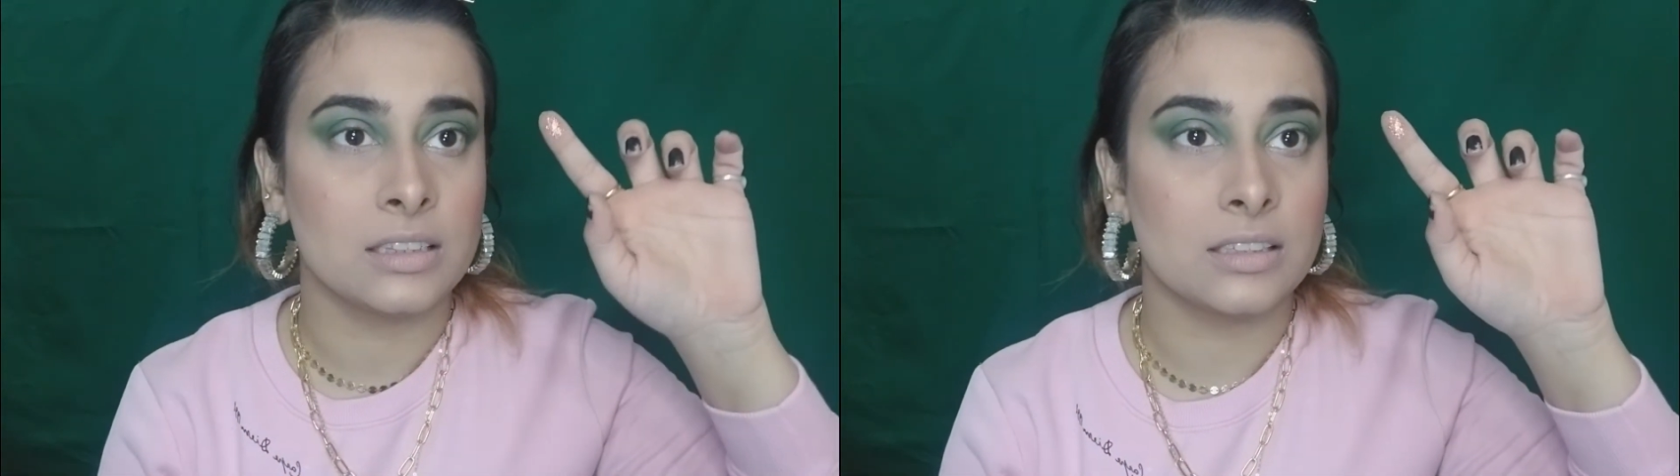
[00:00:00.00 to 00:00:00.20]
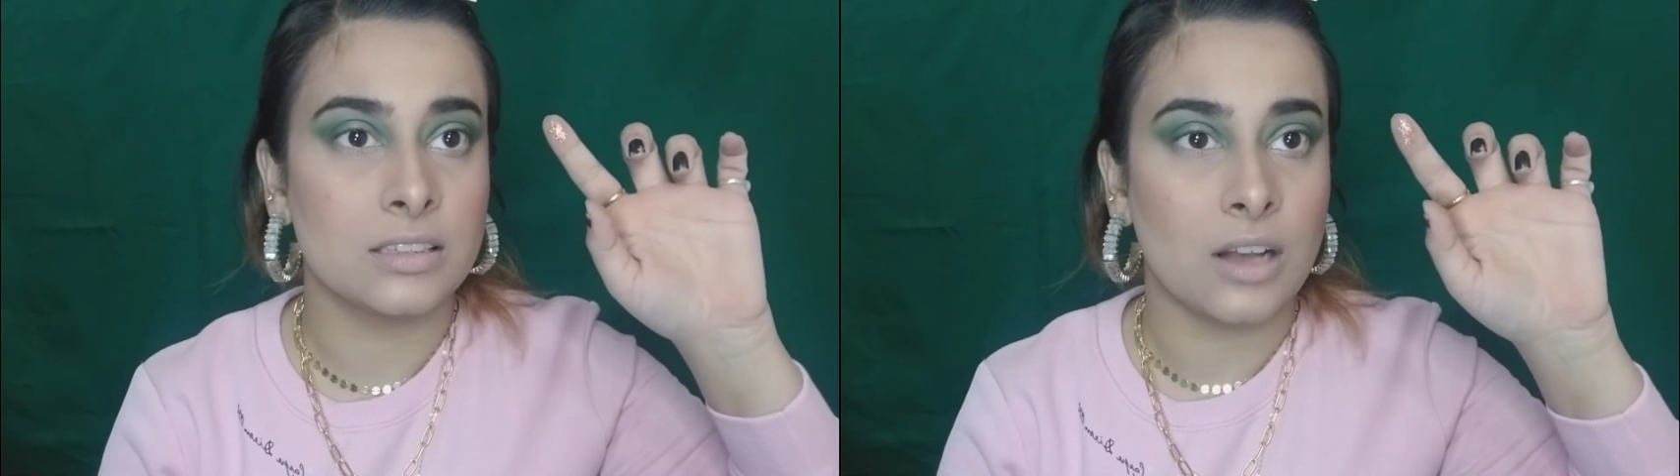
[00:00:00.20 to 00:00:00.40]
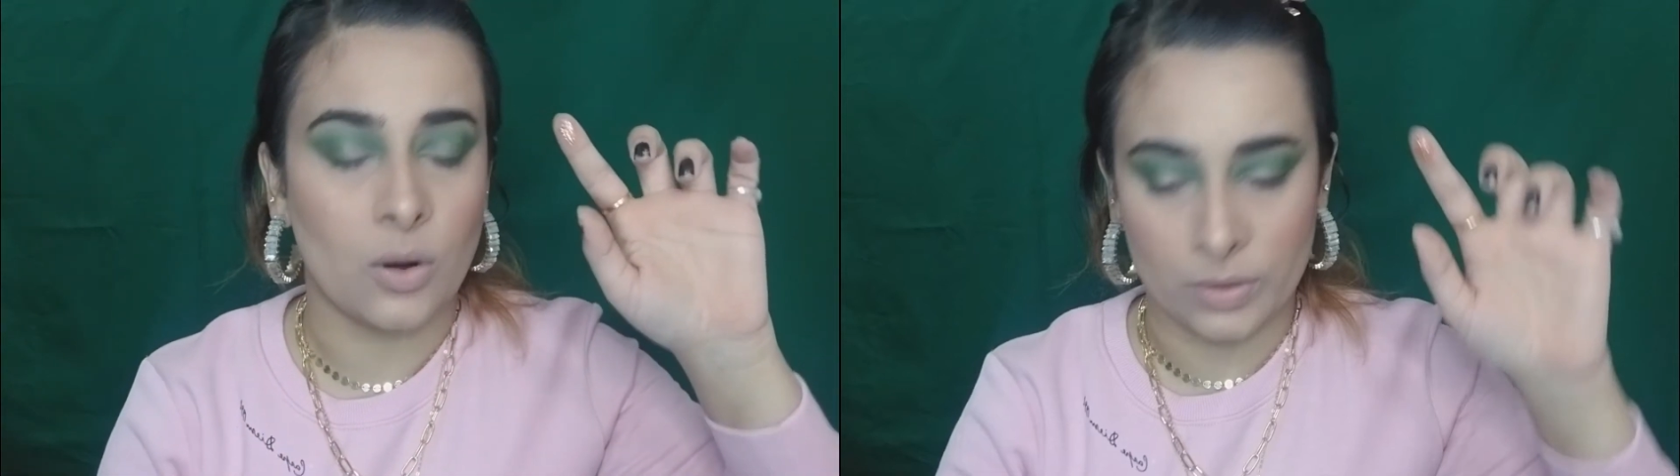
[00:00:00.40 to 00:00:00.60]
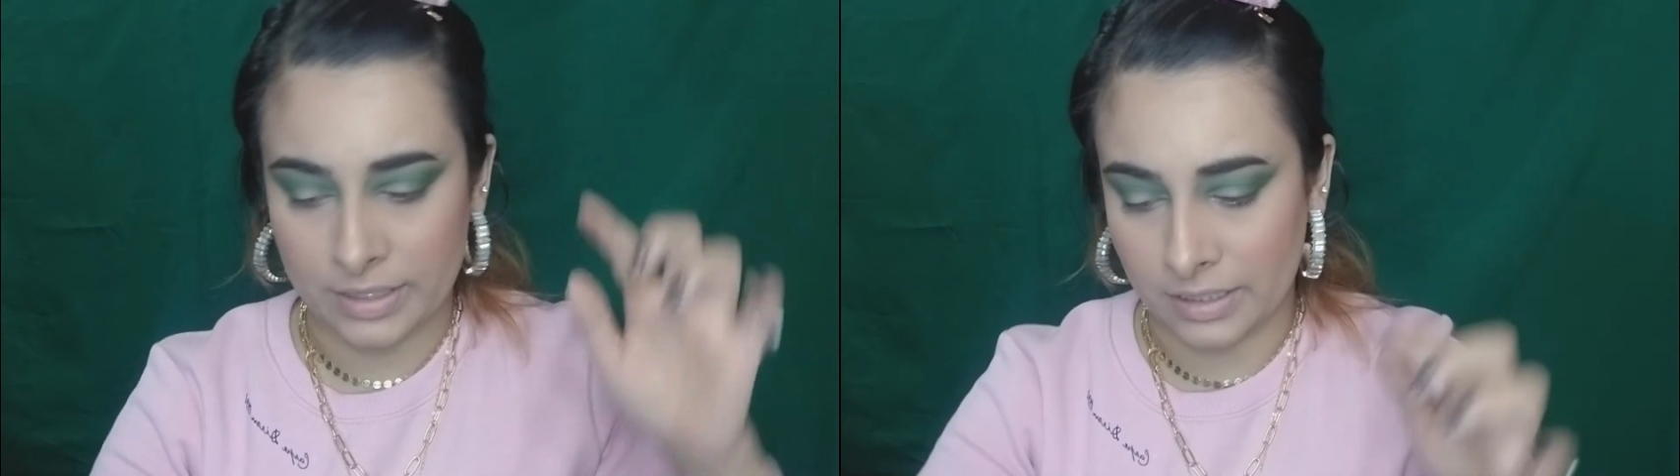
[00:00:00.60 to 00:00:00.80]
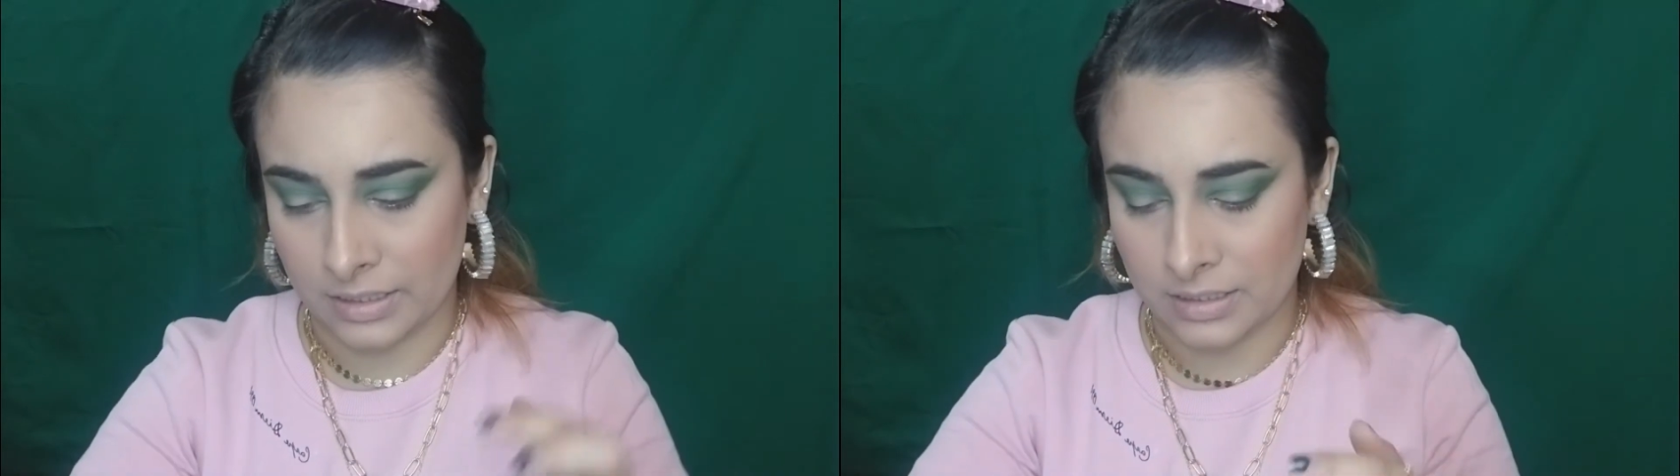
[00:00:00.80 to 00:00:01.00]
This is how
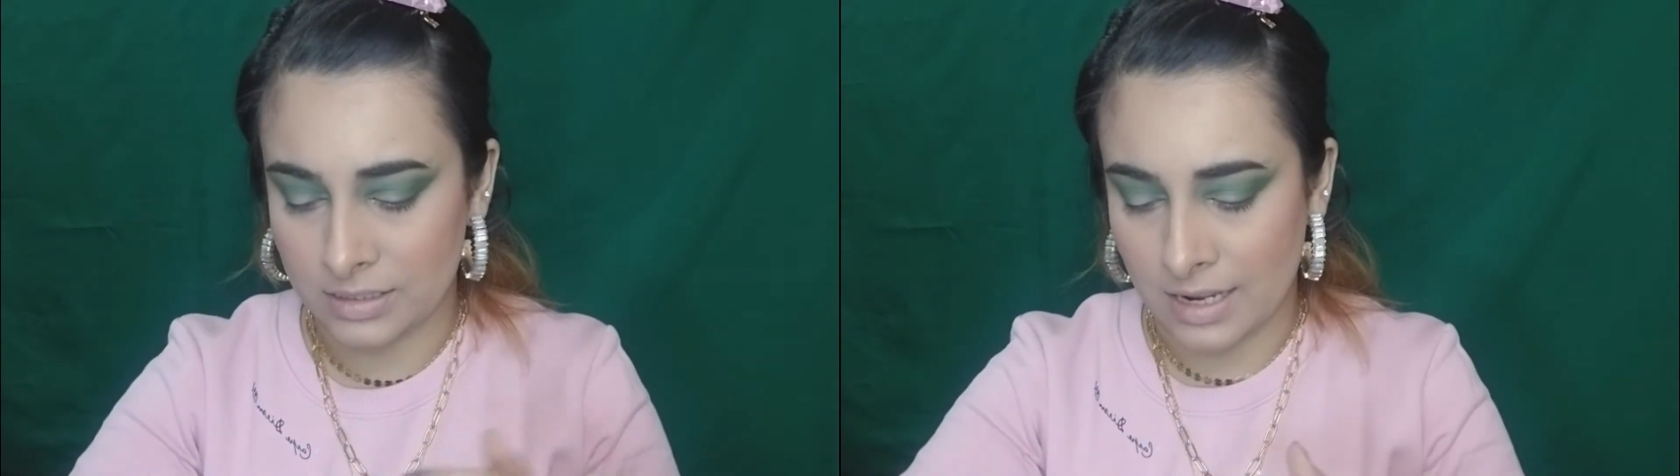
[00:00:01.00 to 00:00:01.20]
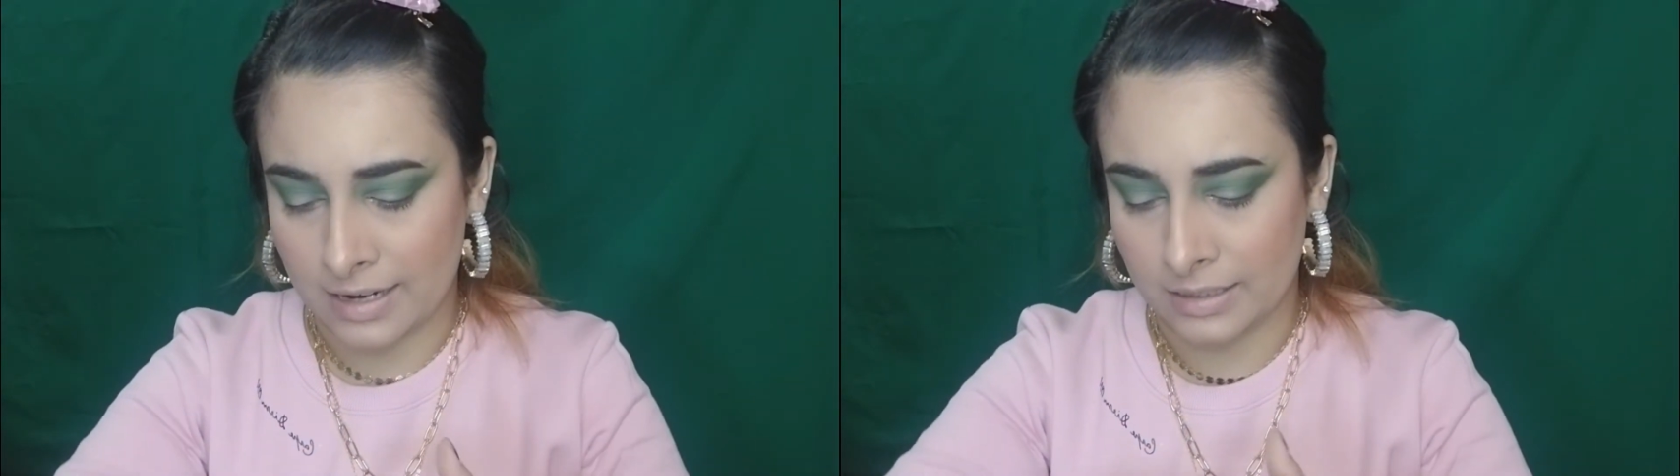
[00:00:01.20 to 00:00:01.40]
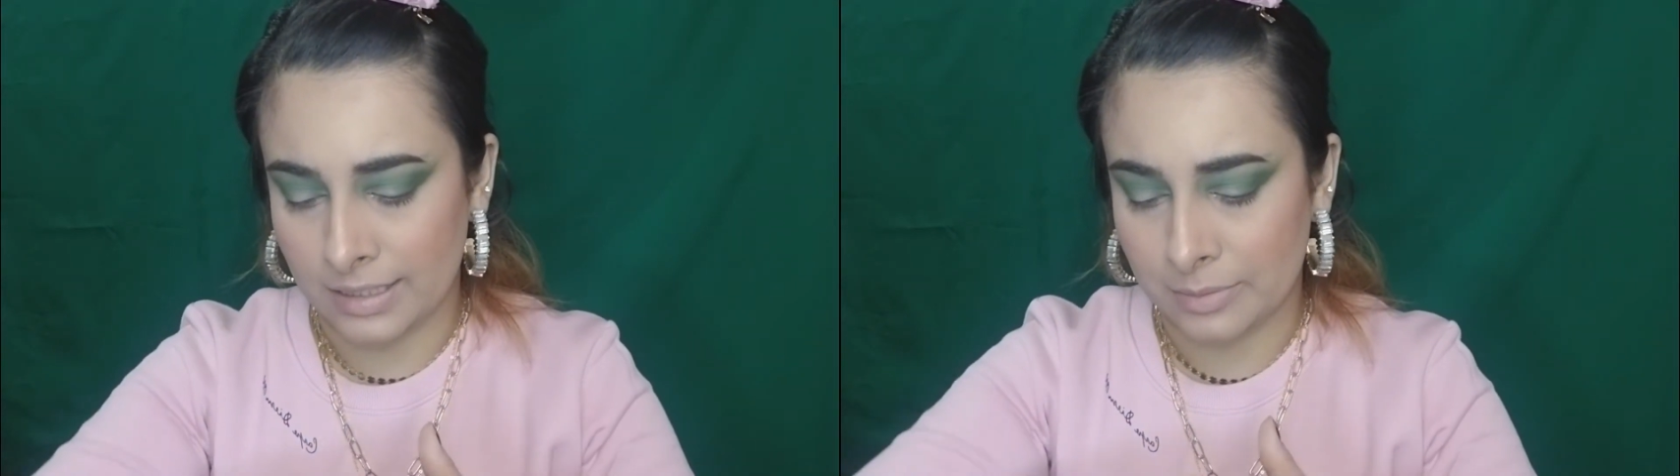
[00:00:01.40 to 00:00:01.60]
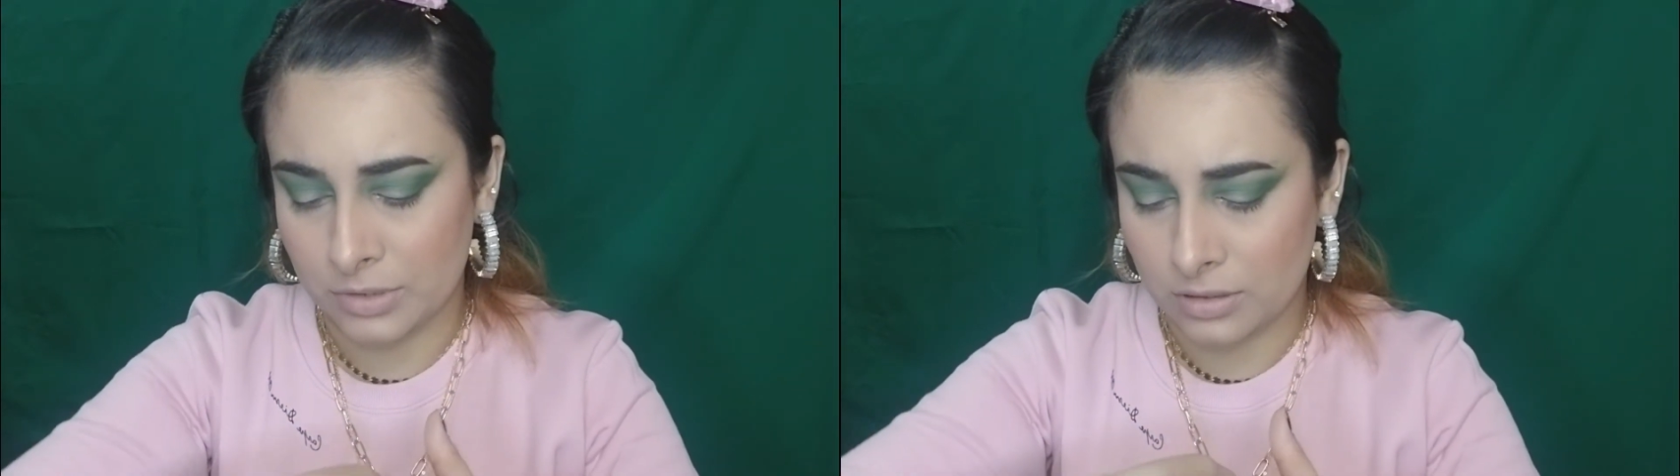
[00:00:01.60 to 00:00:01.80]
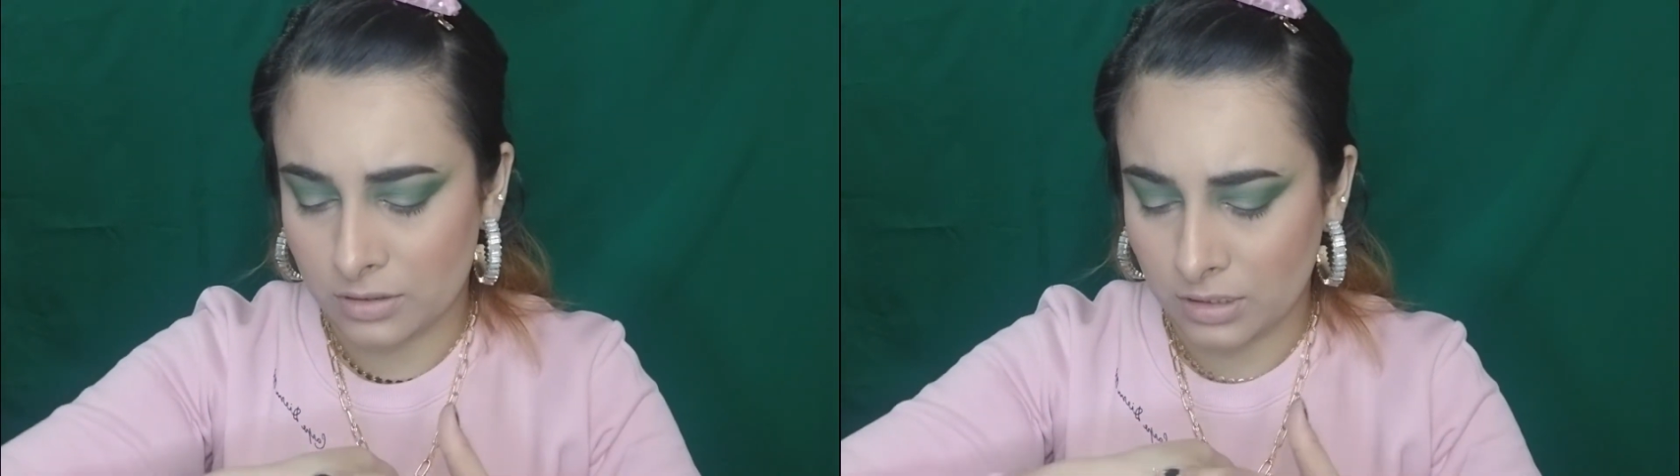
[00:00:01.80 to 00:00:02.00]
it is. And let me
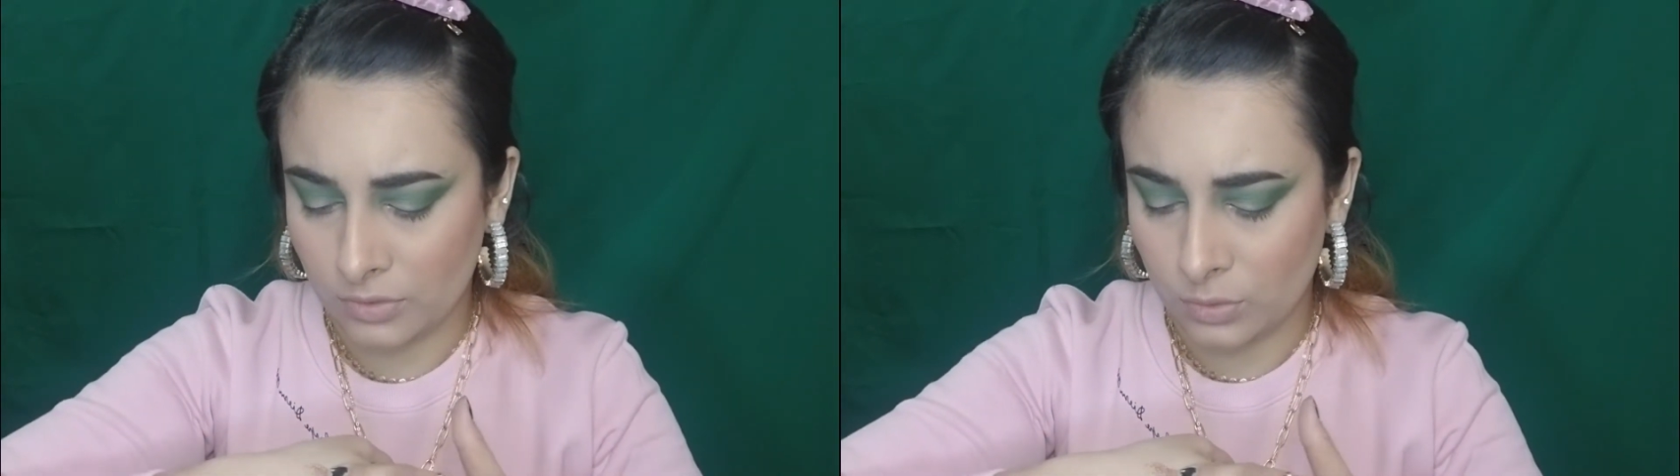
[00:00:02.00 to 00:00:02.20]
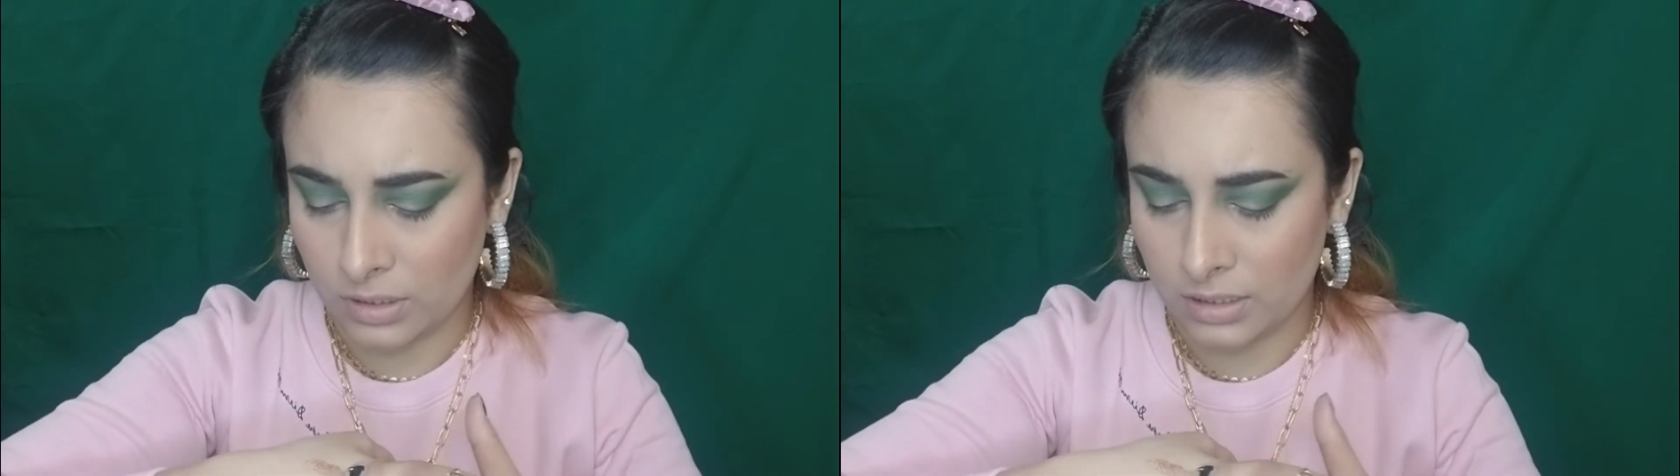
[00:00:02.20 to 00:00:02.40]
just give you a